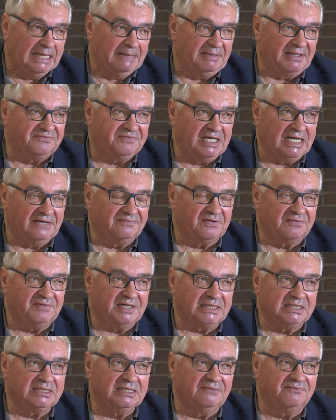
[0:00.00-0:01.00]
But we have a
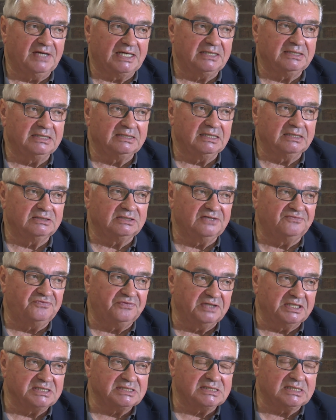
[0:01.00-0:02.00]
very, very
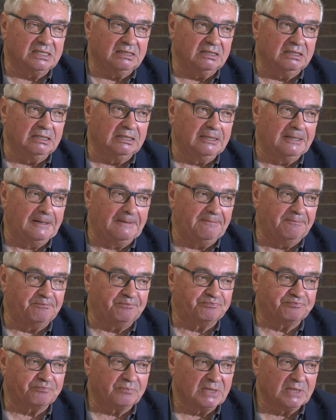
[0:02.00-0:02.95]
different um,